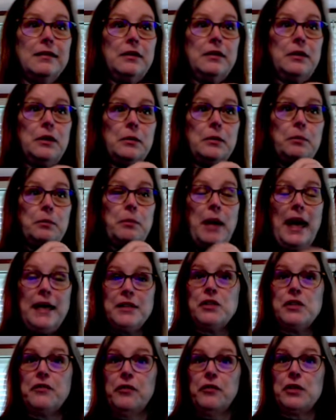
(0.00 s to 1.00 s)
the
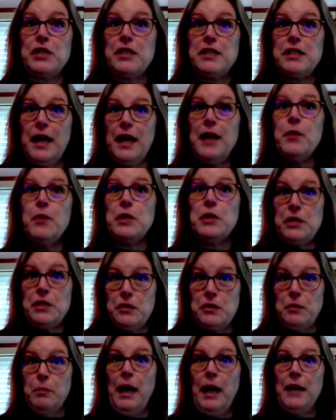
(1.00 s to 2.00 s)
passage for today, which is
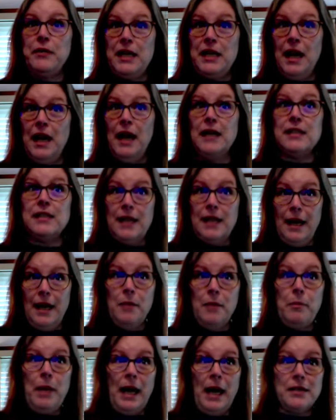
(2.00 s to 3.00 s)
about the Isaiah
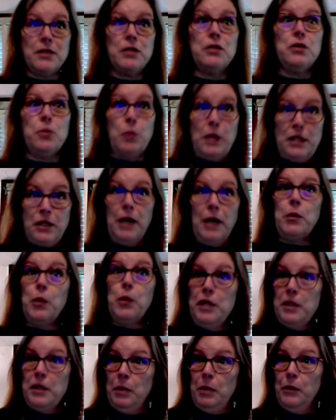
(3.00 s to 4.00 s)
passage, which I'm
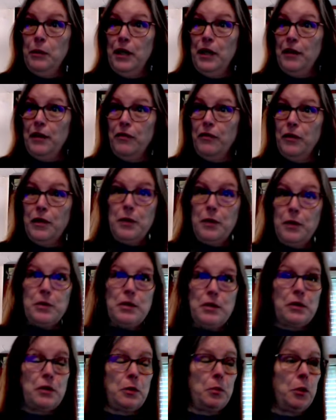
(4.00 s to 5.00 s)
going to be reading for you in
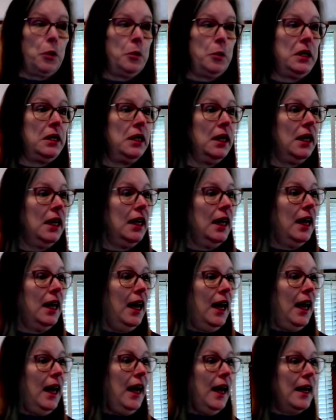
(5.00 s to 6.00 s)
just a moment.
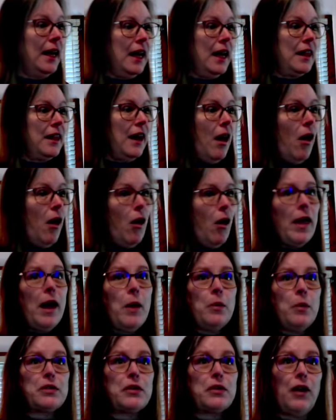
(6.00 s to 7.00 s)
And I thought, oh, that
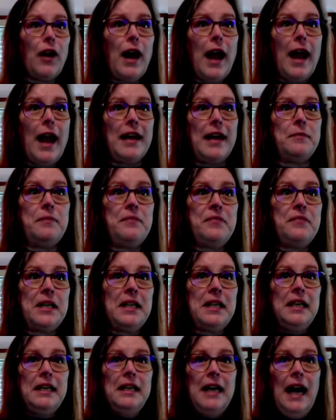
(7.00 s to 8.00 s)
was great
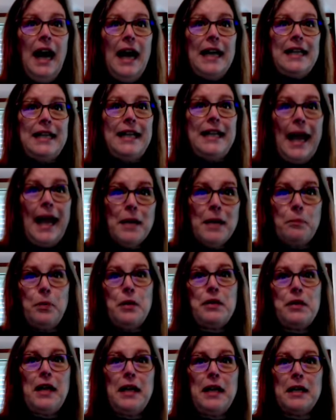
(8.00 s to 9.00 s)
I can't put
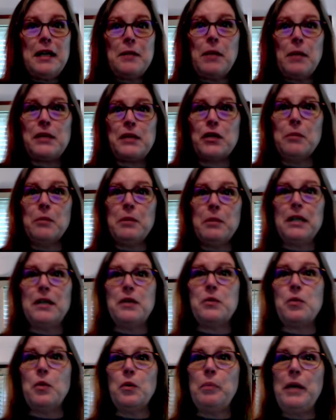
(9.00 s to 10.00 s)
that in my sermon because
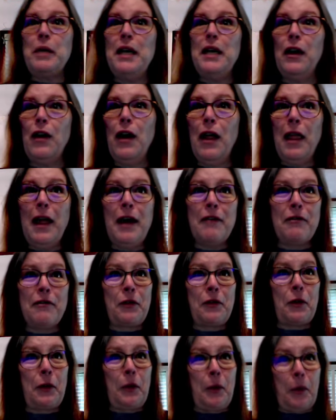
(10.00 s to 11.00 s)
we'll be here all
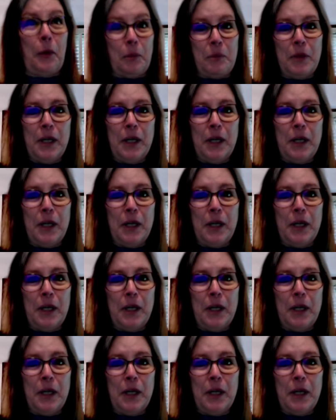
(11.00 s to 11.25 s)
afternoon.